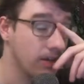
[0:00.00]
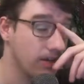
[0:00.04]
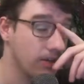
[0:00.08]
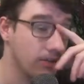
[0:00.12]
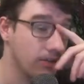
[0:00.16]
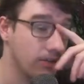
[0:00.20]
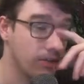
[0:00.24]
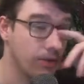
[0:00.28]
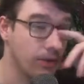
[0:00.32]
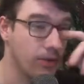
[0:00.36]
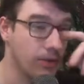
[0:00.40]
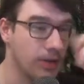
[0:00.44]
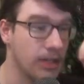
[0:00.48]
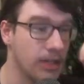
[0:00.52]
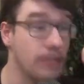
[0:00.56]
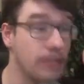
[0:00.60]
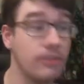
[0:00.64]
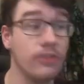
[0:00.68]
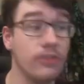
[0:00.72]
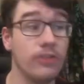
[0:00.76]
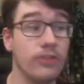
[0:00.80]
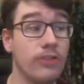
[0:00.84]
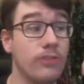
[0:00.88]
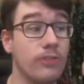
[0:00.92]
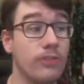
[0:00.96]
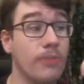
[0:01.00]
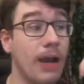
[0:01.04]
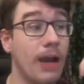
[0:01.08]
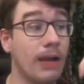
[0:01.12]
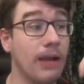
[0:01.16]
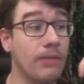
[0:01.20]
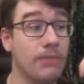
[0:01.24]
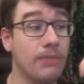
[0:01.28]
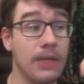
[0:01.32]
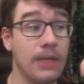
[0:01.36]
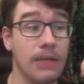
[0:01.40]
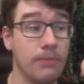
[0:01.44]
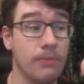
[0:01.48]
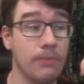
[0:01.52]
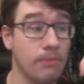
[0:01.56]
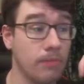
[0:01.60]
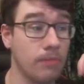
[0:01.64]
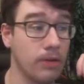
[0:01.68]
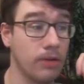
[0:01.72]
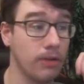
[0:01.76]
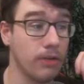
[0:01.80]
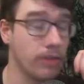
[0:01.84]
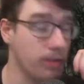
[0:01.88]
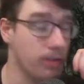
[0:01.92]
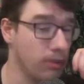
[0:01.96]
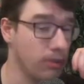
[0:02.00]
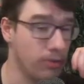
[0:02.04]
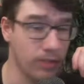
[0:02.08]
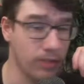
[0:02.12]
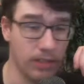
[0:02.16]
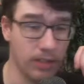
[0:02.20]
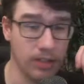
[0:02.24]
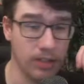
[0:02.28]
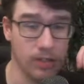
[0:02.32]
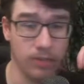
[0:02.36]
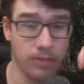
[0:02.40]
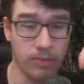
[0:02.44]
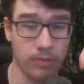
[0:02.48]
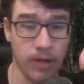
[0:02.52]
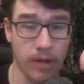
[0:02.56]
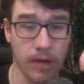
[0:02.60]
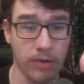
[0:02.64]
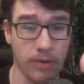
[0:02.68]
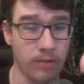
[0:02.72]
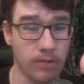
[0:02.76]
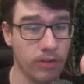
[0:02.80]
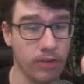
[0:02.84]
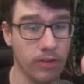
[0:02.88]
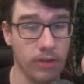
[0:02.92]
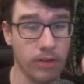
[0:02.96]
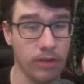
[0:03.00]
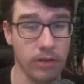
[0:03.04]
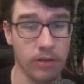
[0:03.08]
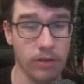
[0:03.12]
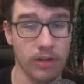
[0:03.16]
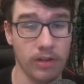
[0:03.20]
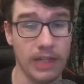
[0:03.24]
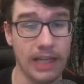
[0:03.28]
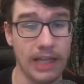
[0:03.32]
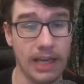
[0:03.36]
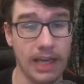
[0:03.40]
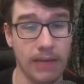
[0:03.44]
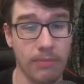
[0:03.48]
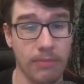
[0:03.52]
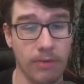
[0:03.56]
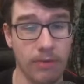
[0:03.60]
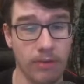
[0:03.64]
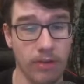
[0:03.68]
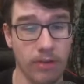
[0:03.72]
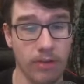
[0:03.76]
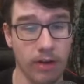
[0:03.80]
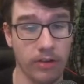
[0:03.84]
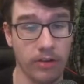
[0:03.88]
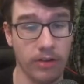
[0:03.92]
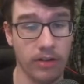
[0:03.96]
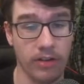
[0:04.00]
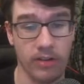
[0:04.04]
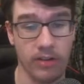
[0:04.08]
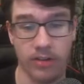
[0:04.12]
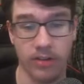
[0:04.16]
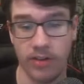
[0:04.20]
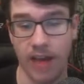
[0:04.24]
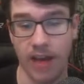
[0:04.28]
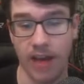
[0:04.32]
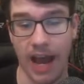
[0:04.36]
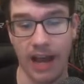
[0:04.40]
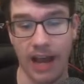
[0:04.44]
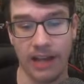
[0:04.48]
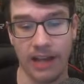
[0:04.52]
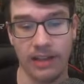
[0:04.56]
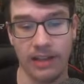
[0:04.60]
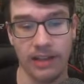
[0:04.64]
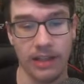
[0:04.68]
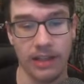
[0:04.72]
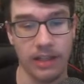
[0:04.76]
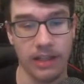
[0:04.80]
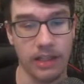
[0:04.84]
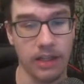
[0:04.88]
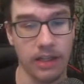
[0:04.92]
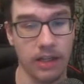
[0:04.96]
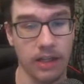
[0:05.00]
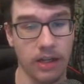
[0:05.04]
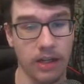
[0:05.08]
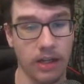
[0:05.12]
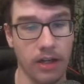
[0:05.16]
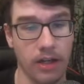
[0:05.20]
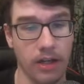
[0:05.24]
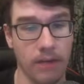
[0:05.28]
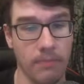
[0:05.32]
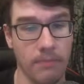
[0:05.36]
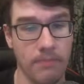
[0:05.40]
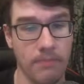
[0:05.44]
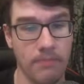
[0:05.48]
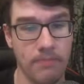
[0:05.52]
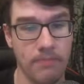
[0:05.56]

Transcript: So he just smacked me, but losing rounds in the early game is not exactly uh,